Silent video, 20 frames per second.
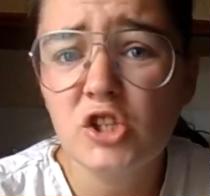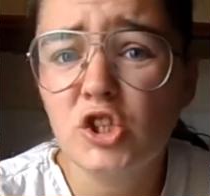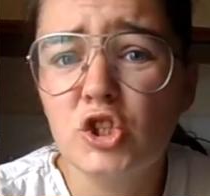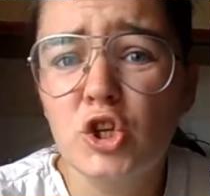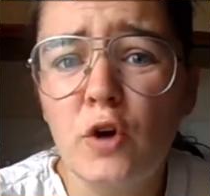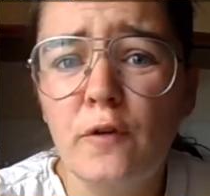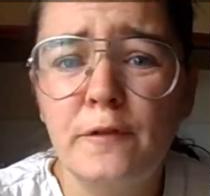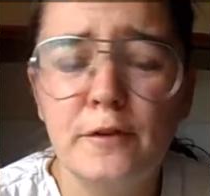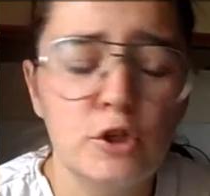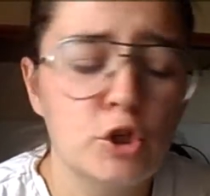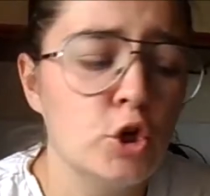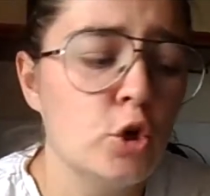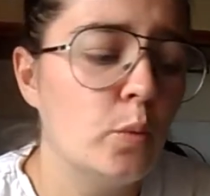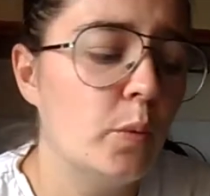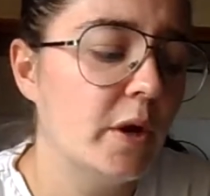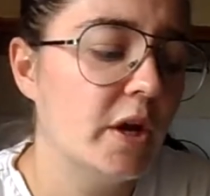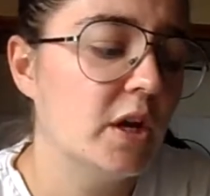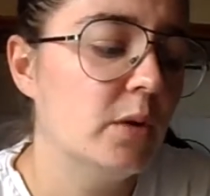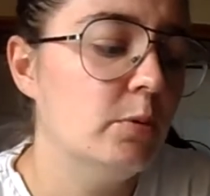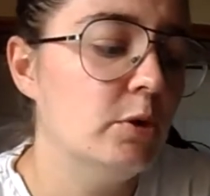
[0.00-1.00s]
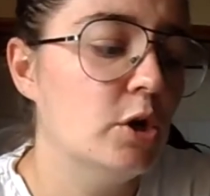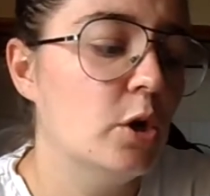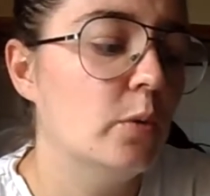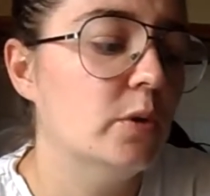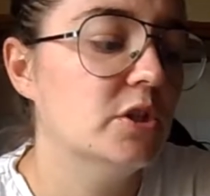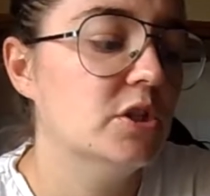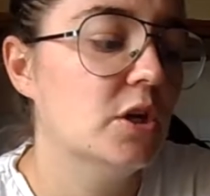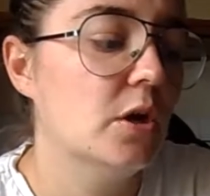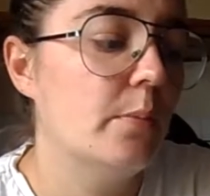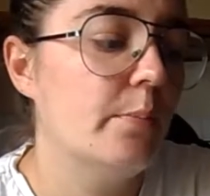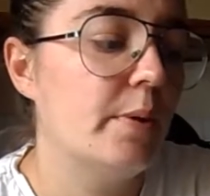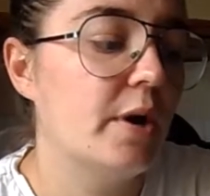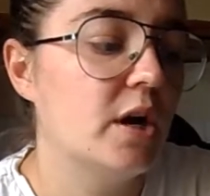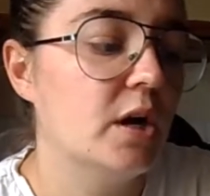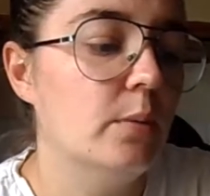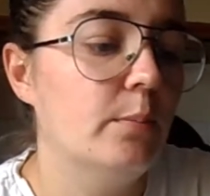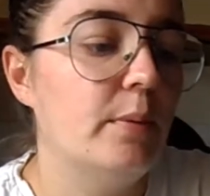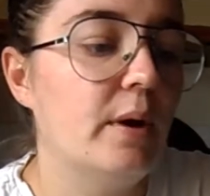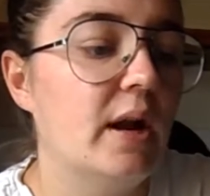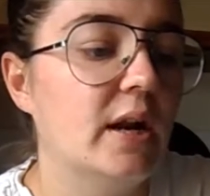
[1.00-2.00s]
I just know for sure we're going to be going to
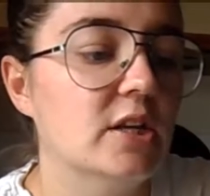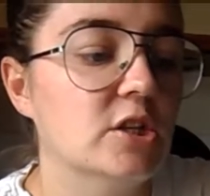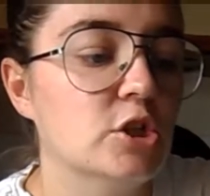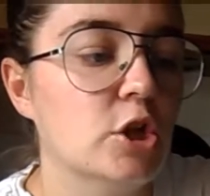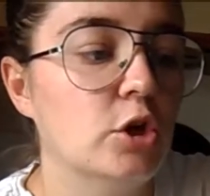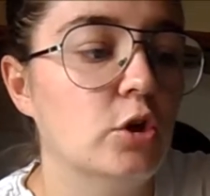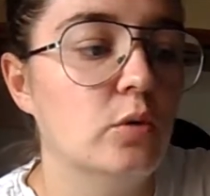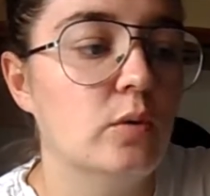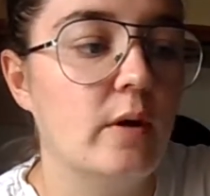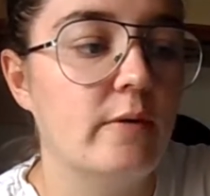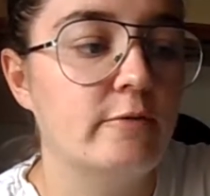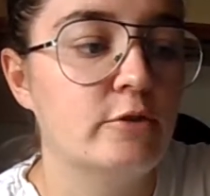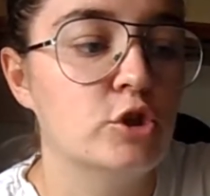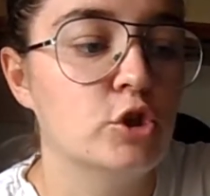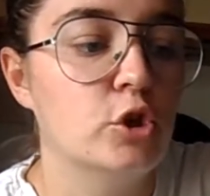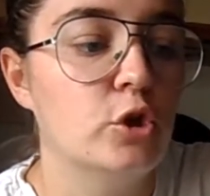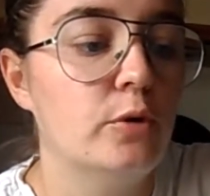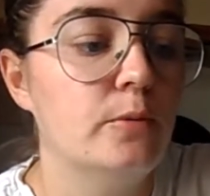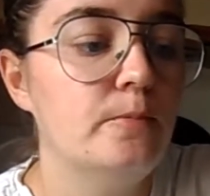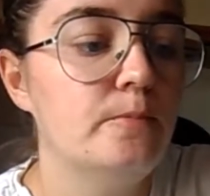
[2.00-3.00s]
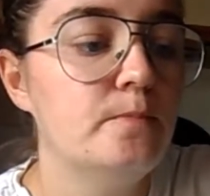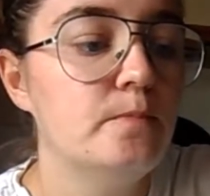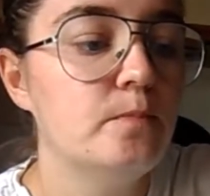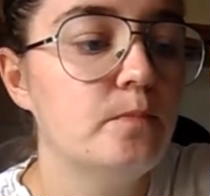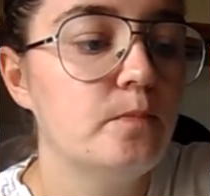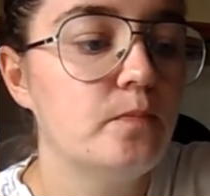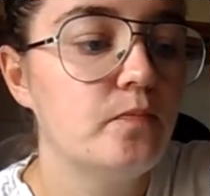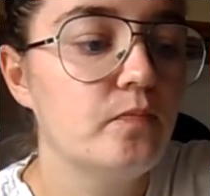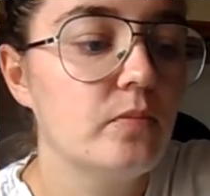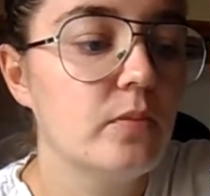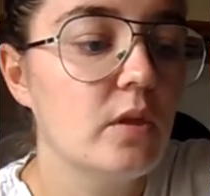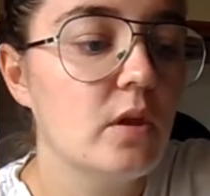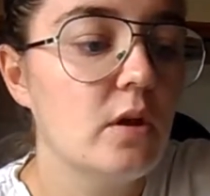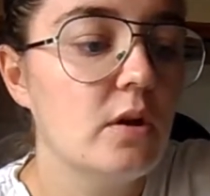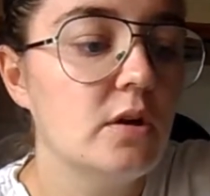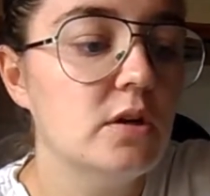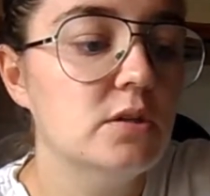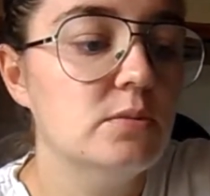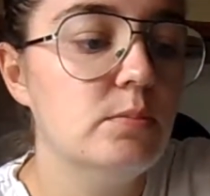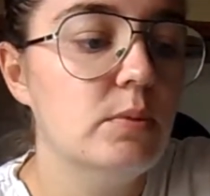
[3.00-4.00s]
Buckingham Palace. I know that for sure.
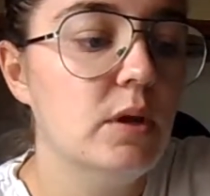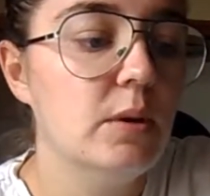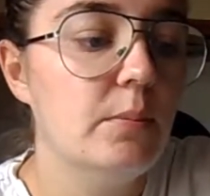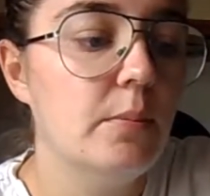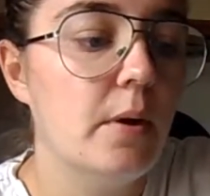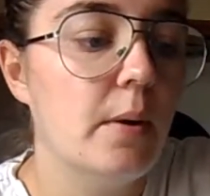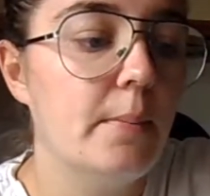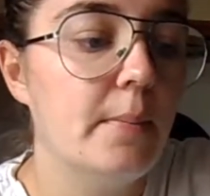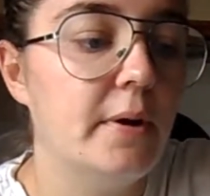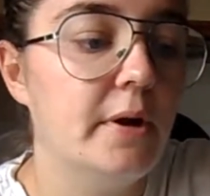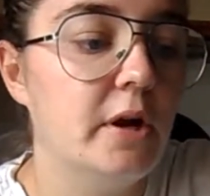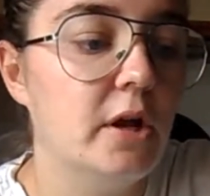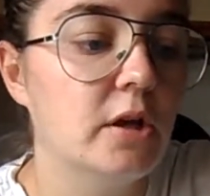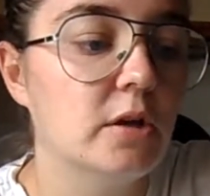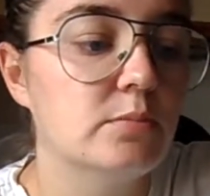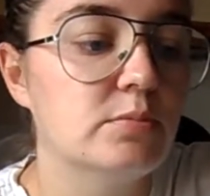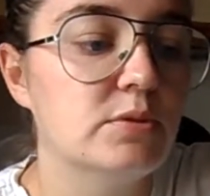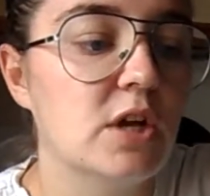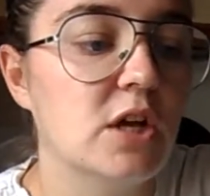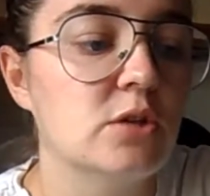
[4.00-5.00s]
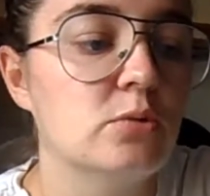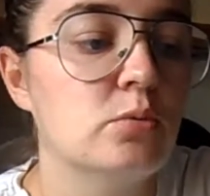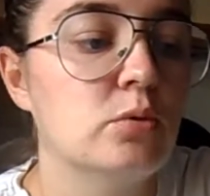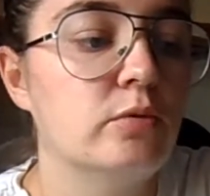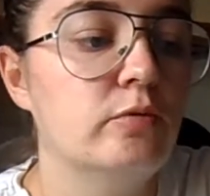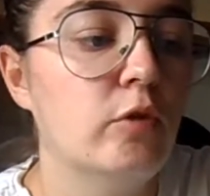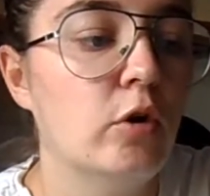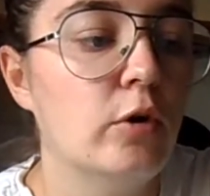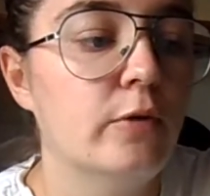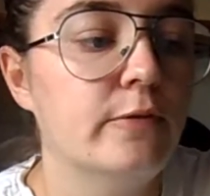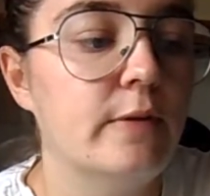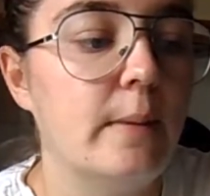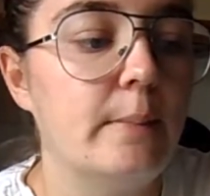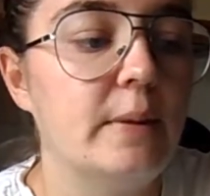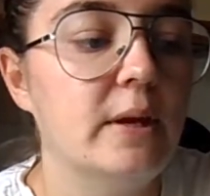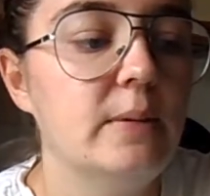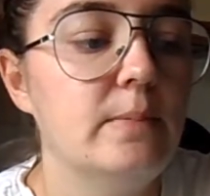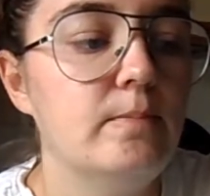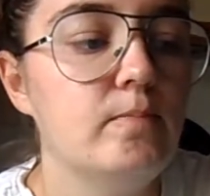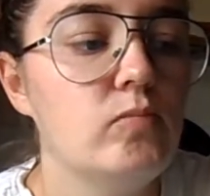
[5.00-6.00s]
because me and Mum are like obsessed with the royal
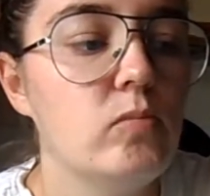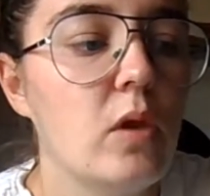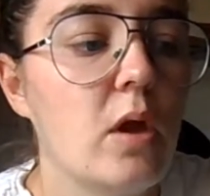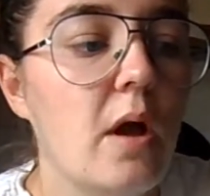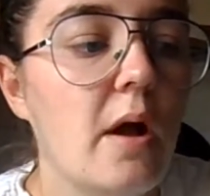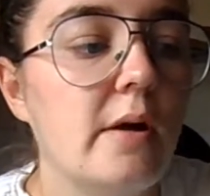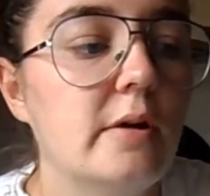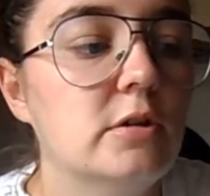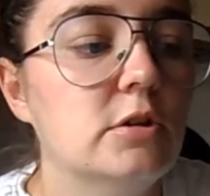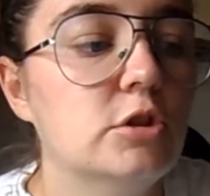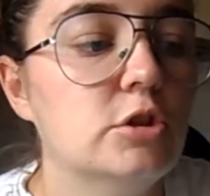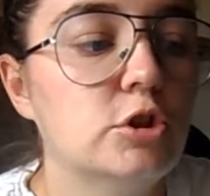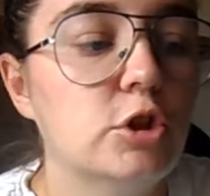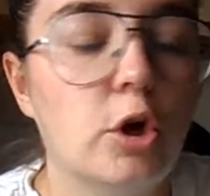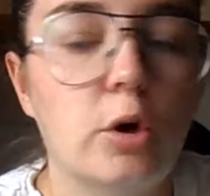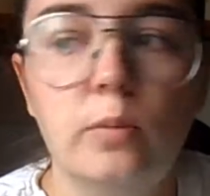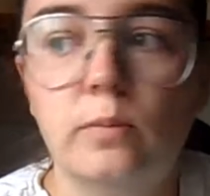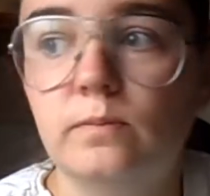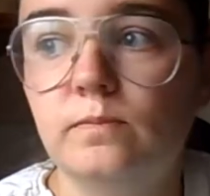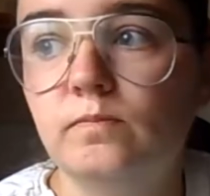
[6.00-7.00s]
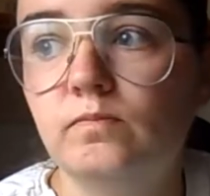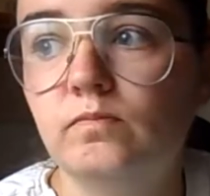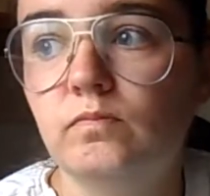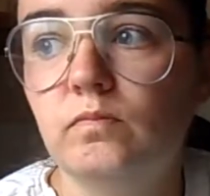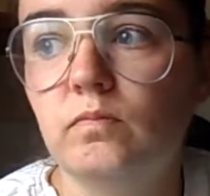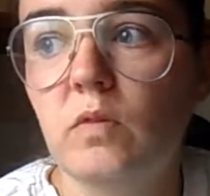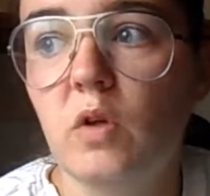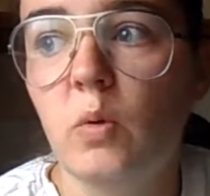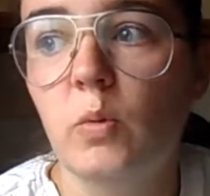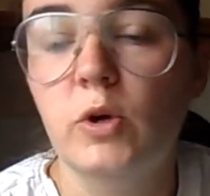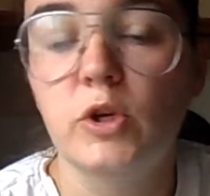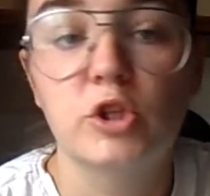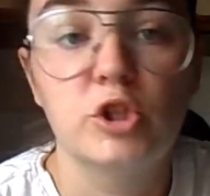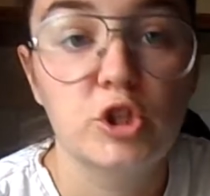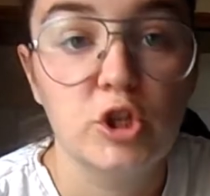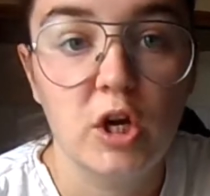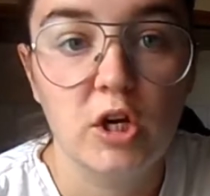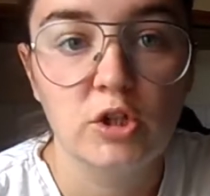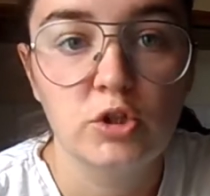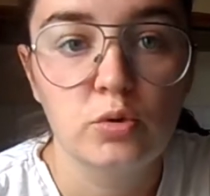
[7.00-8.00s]
family, so,
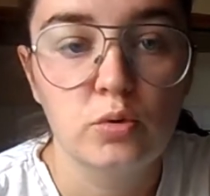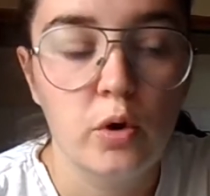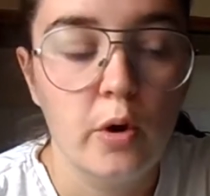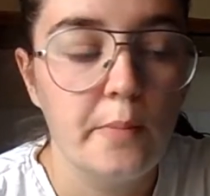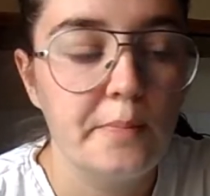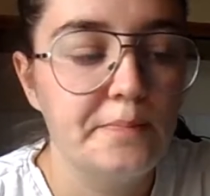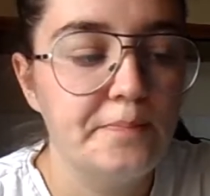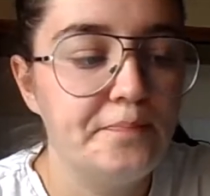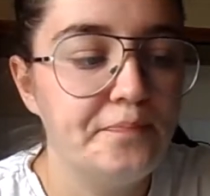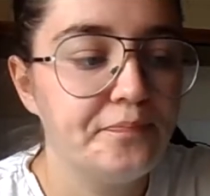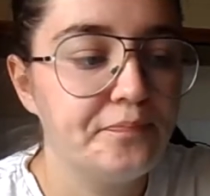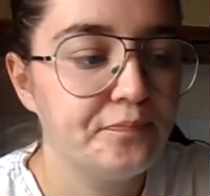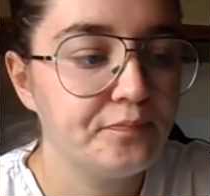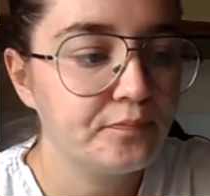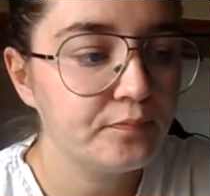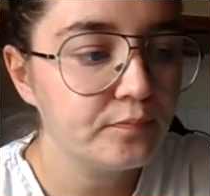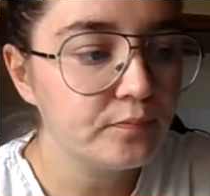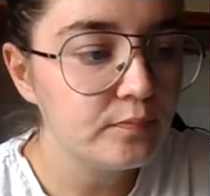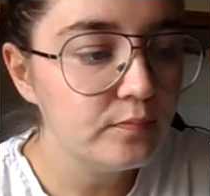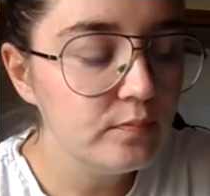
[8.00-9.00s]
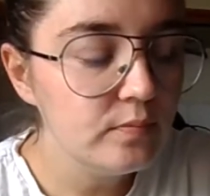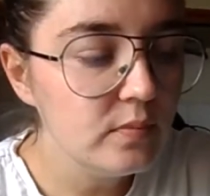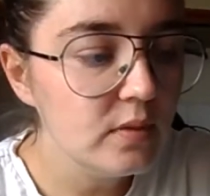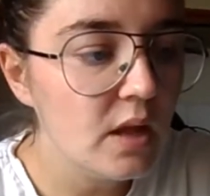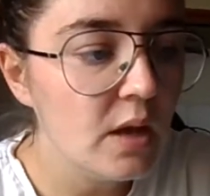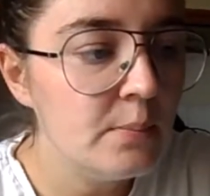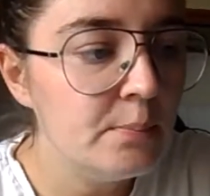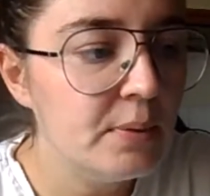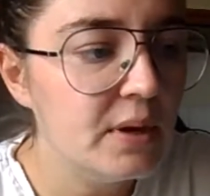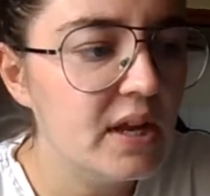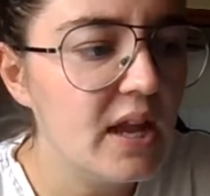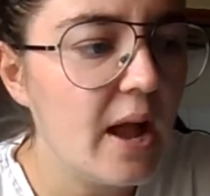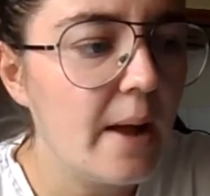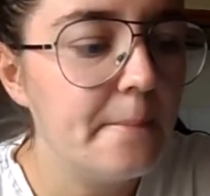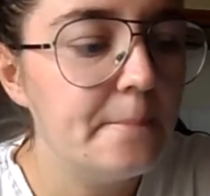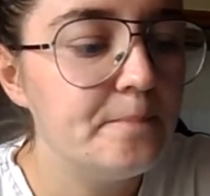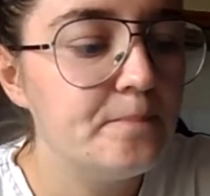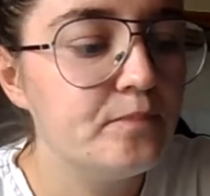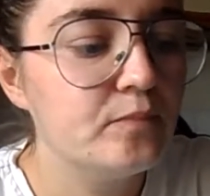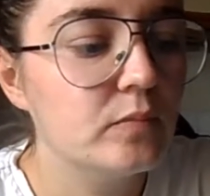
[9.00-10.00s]
which, as you know. But
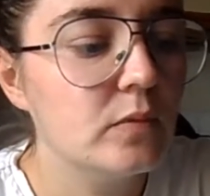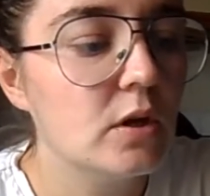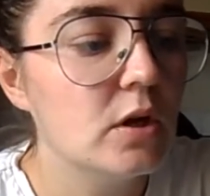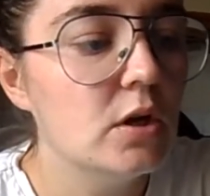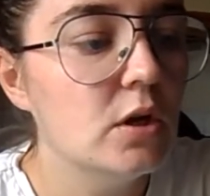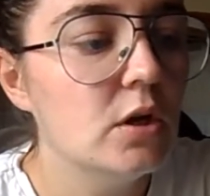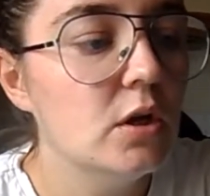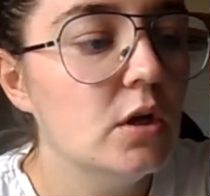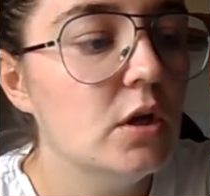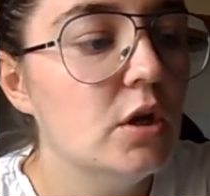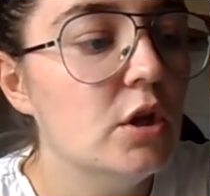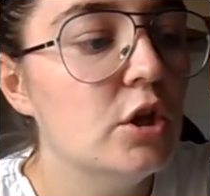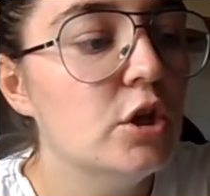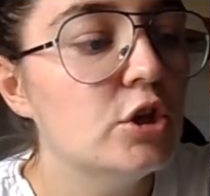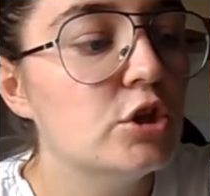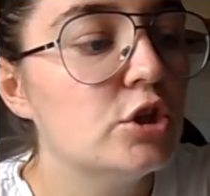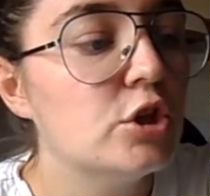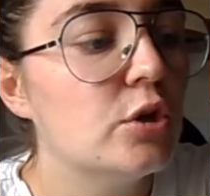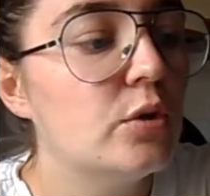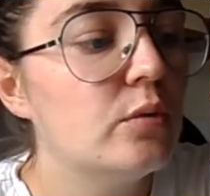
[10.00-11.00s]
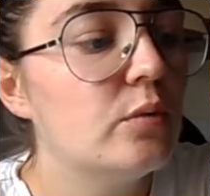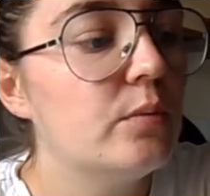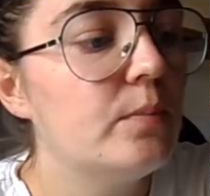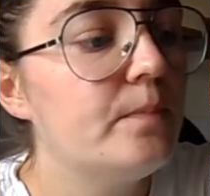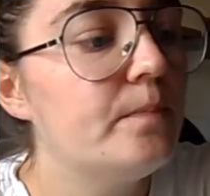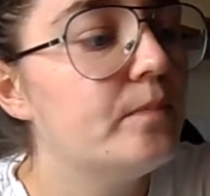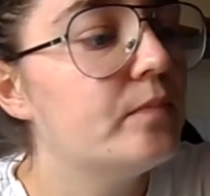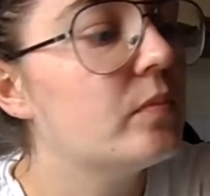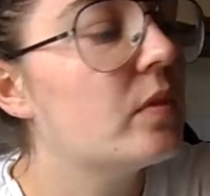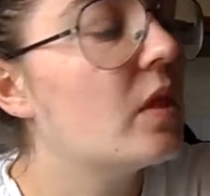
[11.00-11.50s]
yeah, so